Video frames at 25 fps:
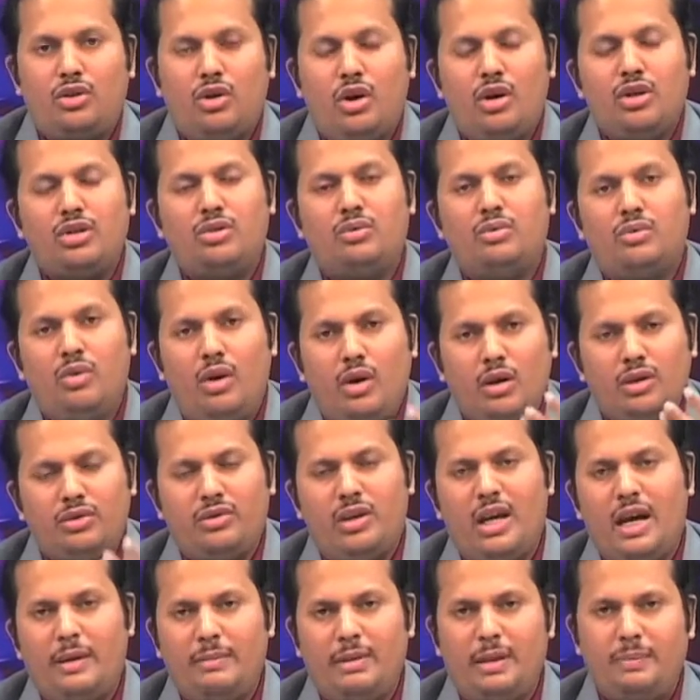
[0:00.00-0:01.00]
So, thoughts would
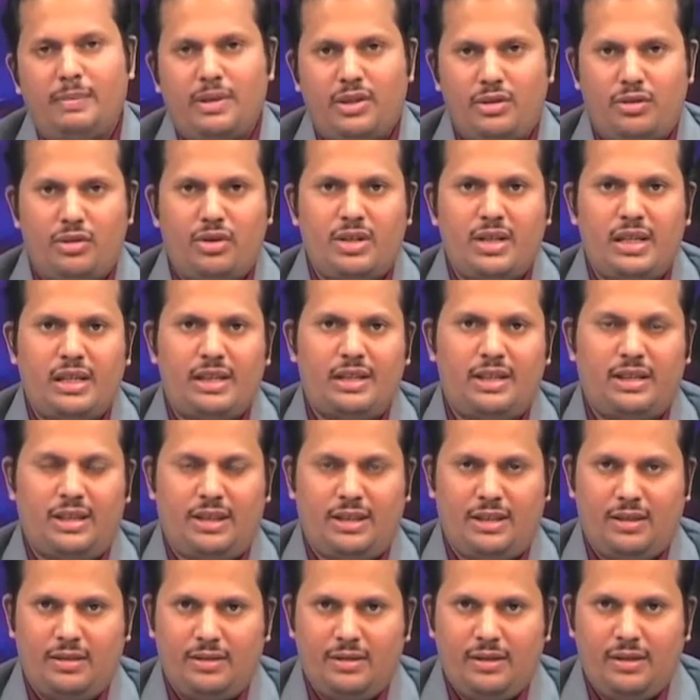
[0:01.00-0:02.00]
also have the
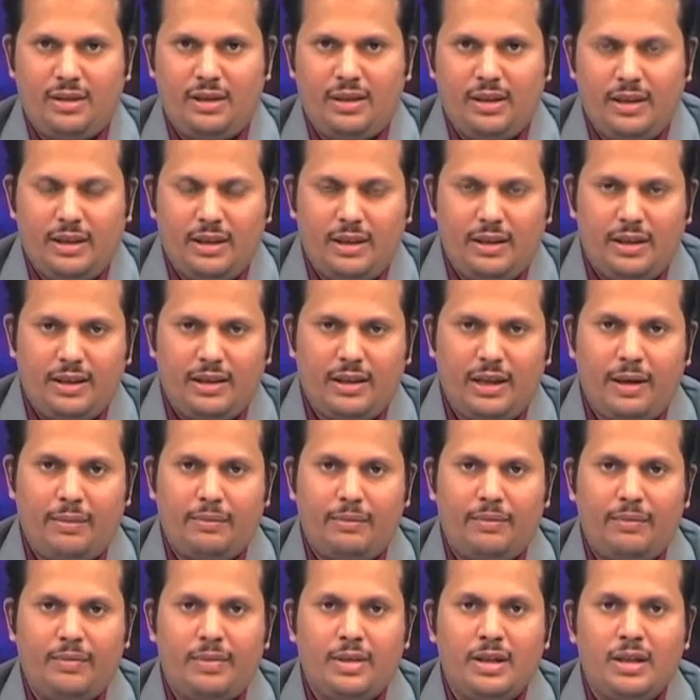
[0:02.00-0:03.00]
pictoriality in
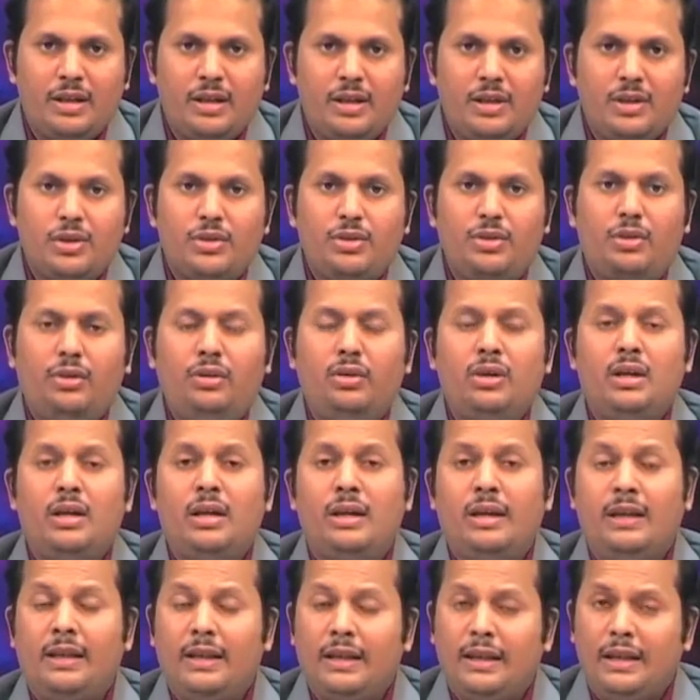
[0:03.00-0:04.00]
them. So,
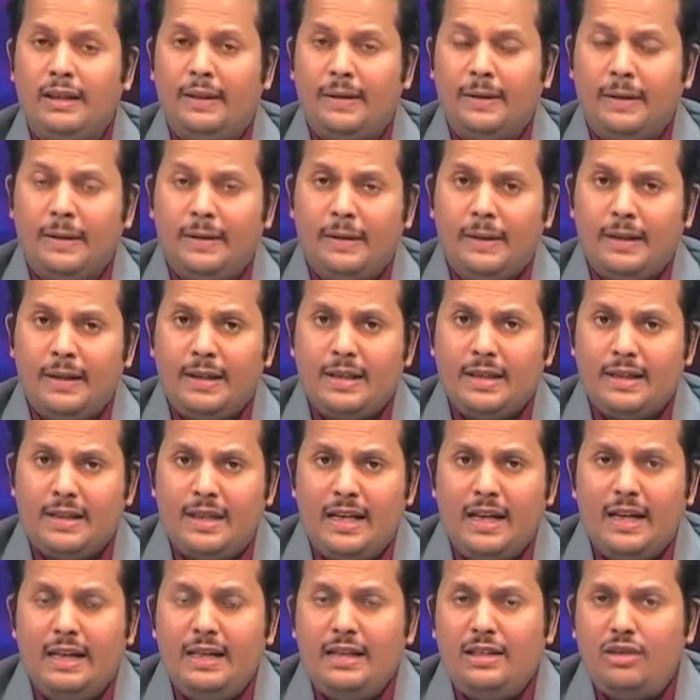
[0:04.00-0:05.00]

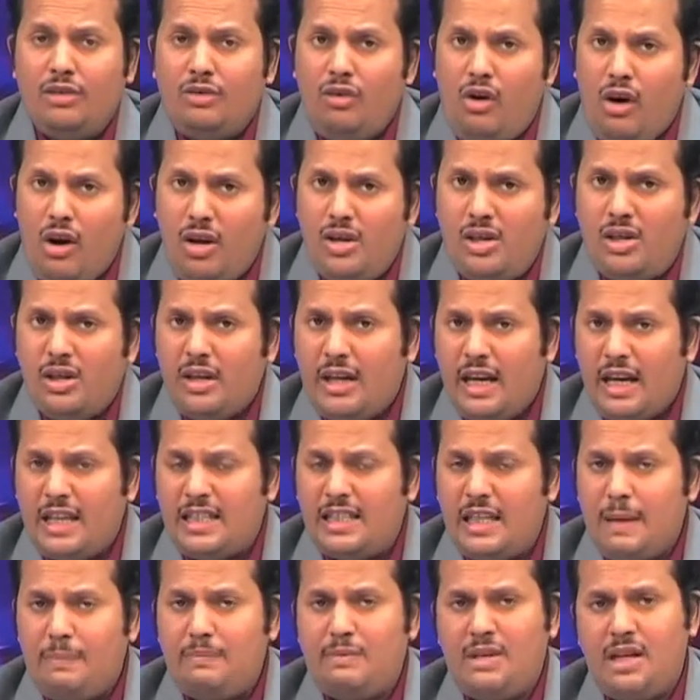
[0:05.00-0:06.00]
Searle is not
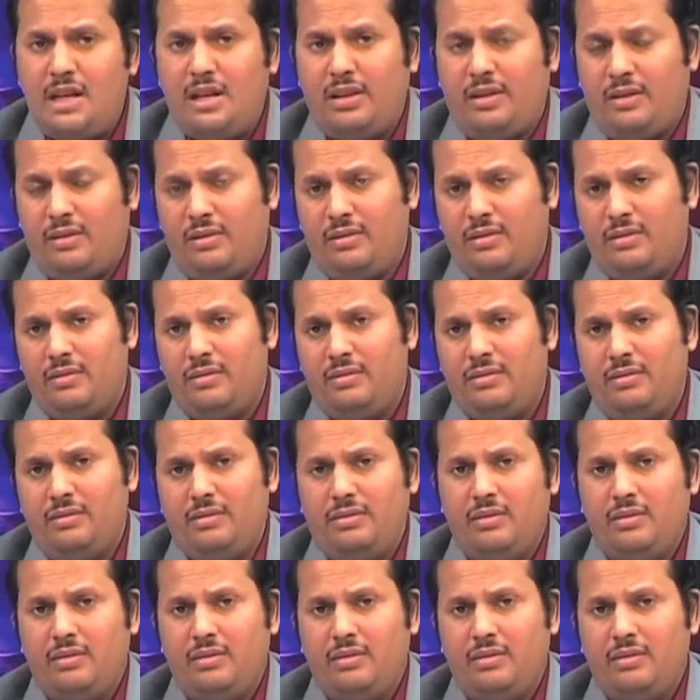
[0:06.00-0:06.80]
accepting